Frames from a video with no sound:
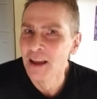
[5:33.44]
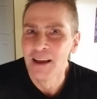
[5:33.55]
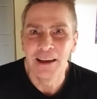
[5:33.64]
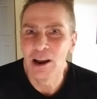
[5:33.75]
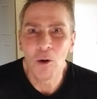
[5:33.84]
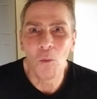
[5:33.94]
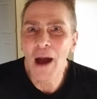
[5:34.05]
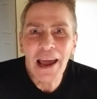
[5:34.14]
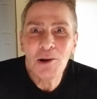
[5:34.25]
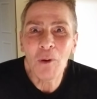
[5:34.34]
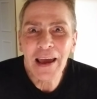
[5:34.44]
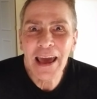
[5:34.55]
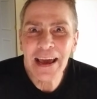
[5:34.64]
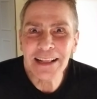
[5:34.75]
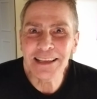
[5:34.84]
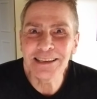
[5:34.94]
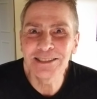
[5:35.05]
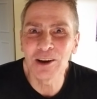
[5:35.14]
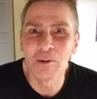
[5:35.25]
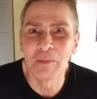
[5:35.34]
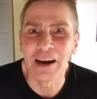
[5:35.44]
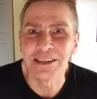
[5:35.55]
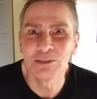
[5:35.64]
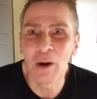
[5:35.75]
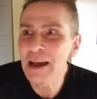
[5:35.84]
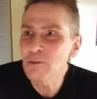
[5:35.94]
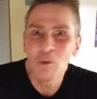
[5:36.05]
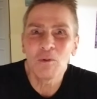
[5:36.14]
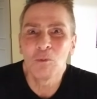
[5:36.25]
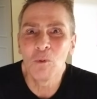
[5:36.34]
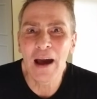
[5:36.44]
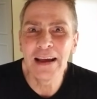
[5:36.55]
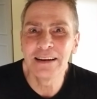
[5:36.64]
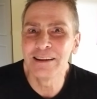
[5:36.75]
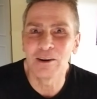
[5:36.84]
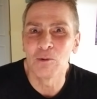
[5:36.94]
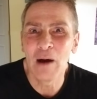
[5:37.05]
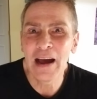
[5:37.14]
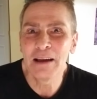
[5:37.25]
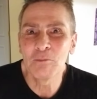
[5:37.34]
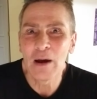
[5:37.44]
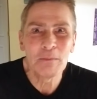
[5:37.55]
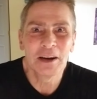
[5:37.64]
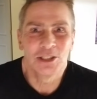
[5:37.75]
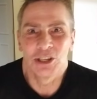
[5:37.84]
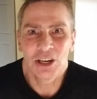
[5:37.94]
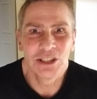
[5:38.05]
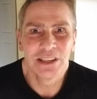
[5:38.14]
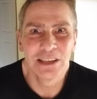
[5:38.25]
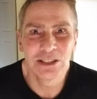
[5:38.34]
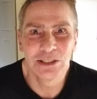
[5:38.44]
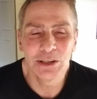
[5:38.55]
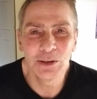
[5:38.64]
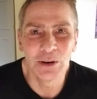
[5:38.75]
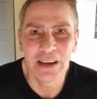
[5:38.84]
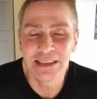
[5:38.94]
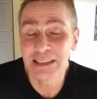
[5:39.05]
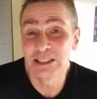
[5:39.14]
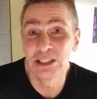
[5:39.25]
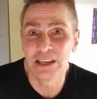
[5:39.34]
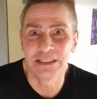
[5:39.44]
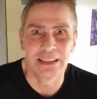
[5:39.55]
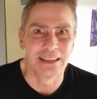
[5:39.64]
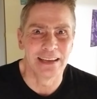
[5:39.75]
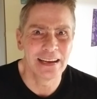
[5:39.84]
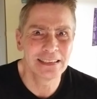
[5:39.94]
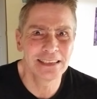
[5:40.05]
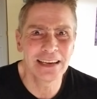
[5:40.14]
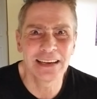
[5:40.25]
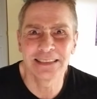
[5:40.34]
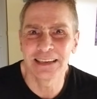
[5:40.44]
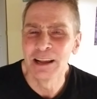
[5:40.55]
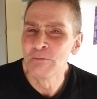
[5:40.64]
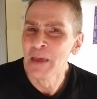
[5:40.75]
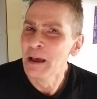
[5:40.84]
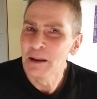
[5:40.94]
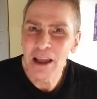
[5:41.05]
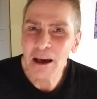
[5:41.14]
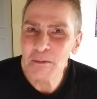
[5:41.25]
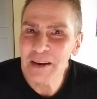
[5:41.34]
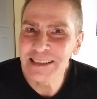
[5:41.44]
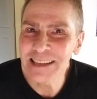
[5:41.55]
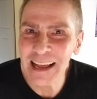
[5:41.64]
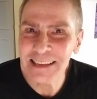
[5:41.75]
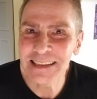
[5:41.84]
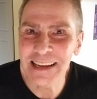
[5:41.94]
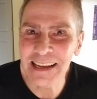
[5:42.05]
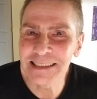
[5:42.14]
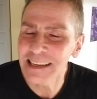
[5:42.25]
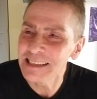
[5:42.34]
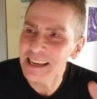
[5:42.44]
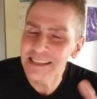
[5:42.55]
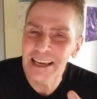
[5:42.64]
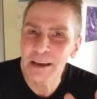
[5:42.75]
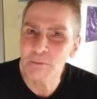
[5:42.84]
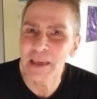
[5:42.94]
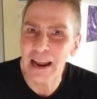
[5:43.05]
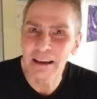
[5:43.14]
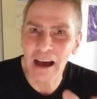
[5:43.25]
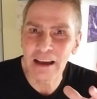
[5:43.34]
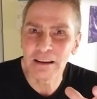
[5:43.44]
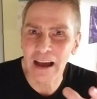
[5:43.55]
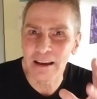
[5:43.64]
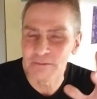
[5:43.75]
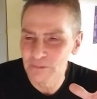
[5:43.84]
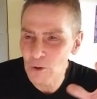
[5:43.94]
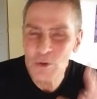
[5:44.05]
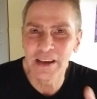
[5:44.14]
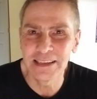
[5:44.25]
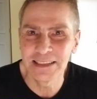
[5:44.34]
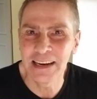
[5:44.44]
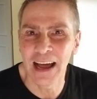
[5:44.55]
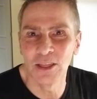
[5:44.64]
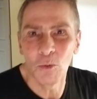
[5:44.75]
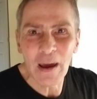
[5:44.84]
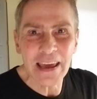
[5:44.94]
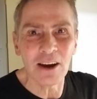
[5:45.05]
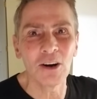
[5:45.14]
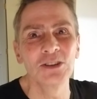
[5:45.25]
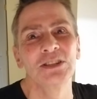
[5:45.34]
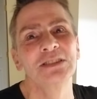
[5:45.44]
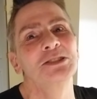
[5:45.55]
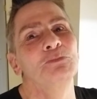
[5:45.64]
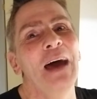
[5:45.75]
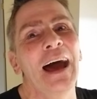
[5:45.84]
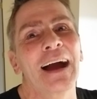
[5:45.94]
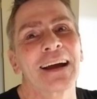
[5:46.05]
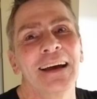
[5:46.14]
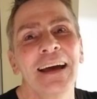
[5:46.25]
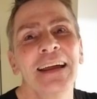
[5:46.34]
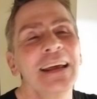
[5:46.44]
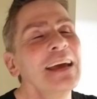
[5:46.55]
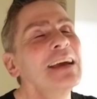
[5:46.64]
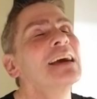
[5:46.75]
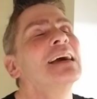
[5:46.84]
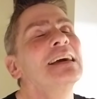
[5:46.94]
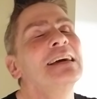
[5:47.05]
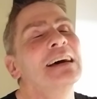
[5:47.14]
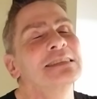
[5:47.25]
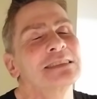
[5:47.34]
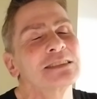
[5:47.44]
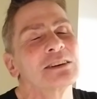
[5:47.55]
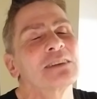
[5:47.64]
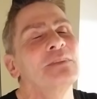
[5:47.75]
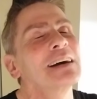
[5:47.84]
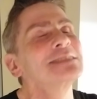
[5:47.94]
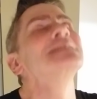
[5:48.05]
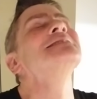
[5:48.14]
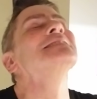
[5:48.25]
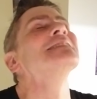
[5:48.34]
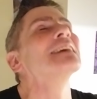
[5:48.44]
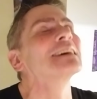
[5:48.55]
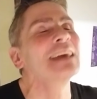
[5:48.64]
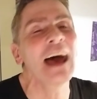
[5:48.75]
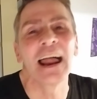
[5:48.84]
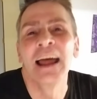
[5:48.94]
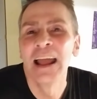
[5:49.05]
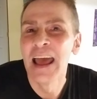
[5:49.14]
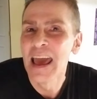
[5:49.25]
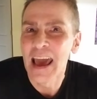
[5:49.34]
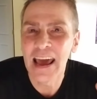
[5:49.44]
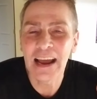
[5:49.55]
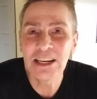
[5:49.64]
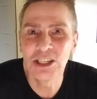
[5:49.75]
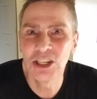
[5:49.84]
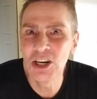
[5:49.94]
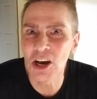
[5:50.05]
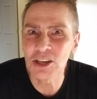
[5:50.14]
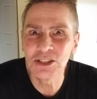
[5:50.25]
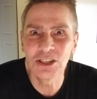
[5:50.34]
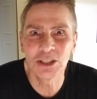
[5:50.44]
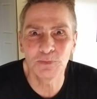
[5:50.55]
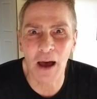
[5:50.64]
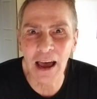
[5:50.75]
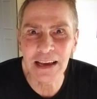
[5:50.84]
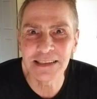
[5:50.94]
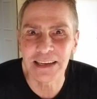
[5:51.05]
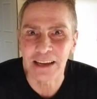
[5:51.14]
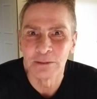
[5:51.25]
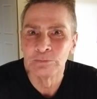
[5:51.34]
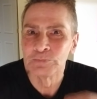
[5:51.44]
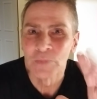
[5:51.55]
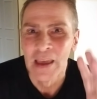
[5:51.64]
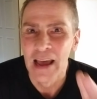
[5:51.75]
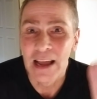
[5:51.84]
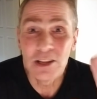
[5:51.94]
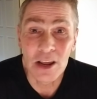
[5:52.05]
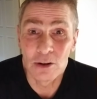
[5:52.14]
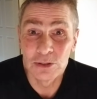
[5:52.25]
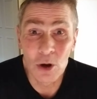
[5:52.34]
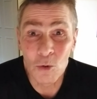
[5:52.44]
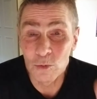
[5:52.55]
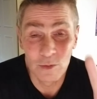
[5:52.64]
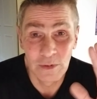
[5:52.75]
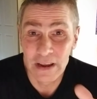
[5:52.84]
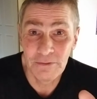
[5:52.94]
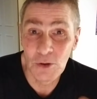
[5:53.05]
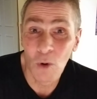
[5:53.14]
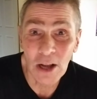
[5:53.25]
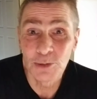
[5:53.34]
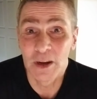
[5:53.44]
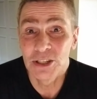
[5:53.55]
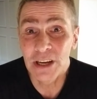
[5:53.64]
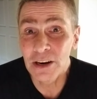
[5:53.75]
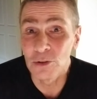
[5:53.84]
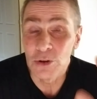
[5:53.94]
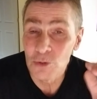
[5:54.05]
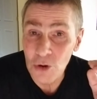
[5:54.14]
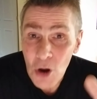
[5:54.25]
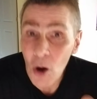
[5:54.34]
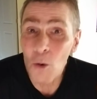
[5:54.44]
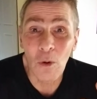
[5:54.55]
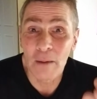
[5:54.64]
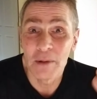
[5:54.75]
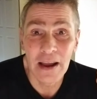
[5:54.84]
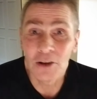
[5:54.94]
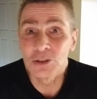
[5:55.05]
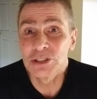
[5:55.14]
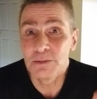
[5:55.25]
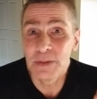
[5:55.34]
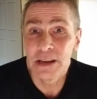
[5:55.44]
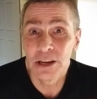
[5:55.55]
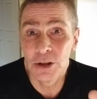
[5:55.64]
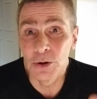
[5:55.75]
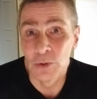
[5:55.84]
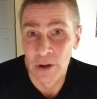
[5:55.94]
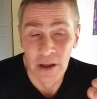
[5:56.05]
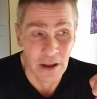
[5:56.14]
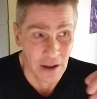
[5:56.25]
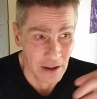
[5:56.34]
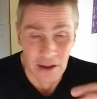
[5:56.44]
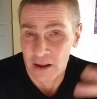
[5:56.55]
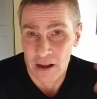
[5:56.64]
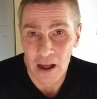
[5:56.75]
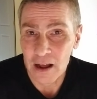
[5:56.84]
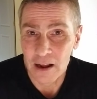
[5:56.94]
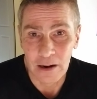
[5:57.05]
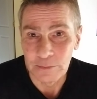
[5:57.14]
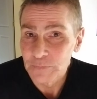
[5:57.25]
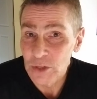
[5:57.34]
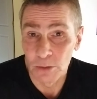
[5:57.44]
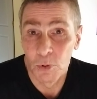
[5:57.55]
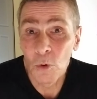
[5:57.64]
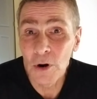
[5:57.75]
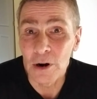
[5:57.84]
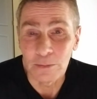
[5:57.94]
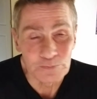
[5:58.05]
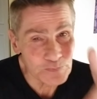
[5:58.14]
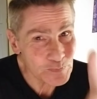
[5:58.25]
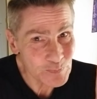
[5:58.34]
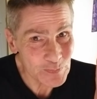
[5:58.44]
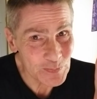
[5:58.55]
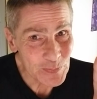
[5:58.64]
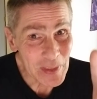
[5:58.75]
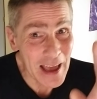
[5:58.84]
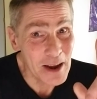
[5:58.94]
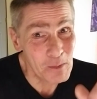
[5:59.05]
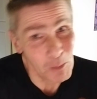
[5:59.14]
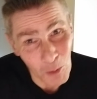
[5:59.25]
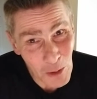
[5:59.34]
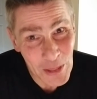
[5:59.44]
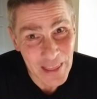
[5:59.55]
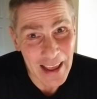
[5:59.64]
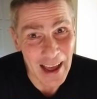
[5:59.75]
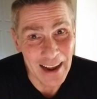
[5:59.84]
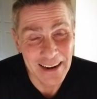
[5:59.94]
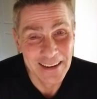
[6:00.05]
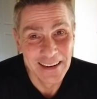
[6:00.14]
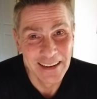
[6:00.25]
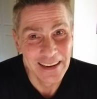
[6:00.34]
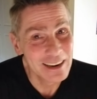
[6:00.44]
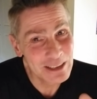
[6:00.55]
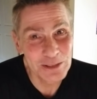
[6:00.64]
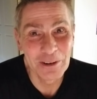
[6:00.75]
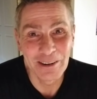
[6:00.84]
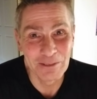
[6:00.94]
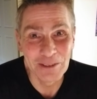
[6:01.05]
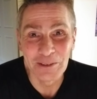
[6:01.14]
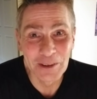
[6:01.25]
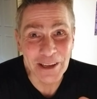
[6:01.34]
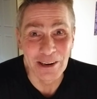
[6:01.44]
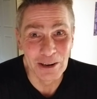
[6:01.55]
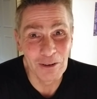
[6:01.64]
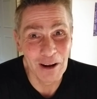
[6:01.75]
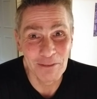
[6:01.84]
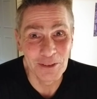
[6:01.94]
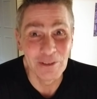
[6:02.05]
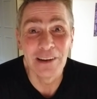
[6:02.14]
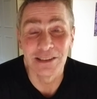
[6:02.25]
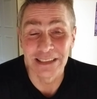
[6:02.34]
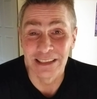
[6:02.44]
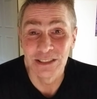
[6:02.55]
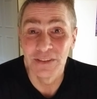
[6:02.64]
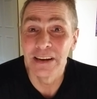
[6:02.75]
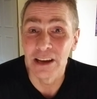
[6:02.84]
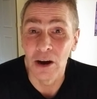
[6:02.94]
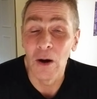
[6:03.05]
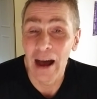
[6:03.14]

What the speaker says: You know, why do I hate this so much? Why am I judging this dude? Is it the dancing? Is it? No, but it's not the dancing. It's him that I focus in on, the way he arches his back. And he has this look of ecstasy like that. And I just despise it. And, you know, don't, if you watch my channel, you know I'm an LGBTQ supporter. And more than that, here's where we're really going to go off the rails on this video.